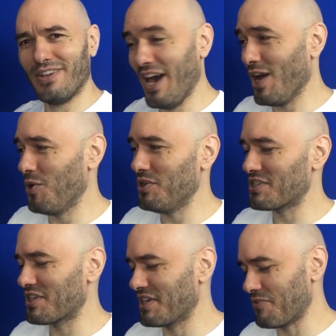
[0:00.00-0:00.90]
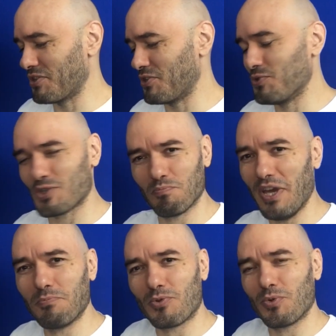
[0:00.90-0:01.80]
Now he's going to have to do some
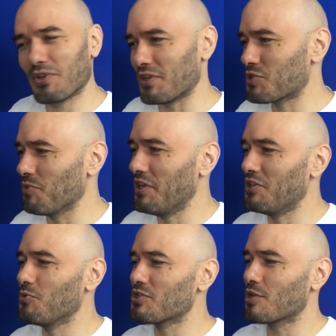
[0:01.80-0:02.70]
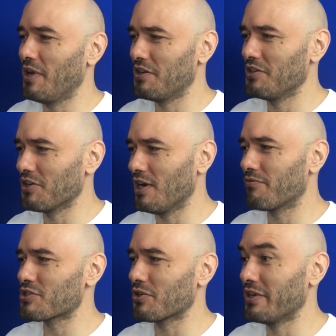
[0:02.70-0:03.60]
paperwork, explain to his commanding
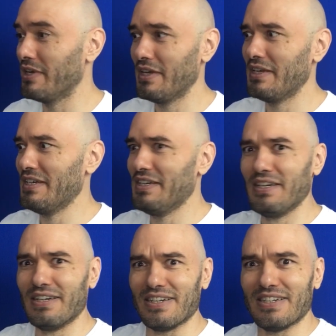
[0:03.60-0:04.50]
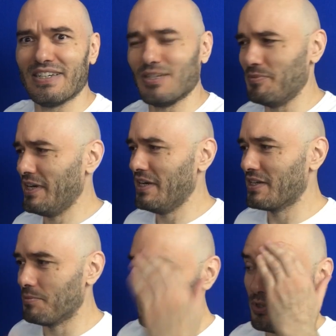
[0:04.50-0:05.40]
officer, man,
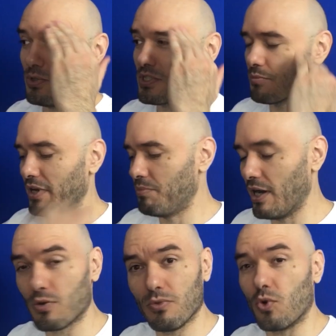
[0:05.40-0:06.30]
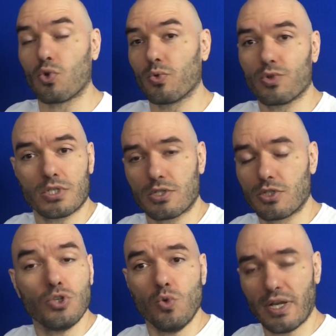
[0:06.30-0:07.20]
I'm abusing my power... Or
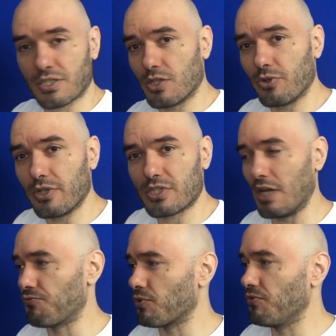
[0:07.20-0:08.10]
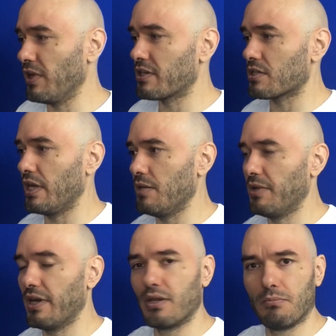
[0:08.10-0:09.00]
do a serious self-reflection. Hey,
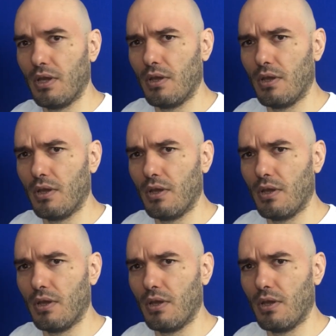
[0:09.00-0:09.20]
man,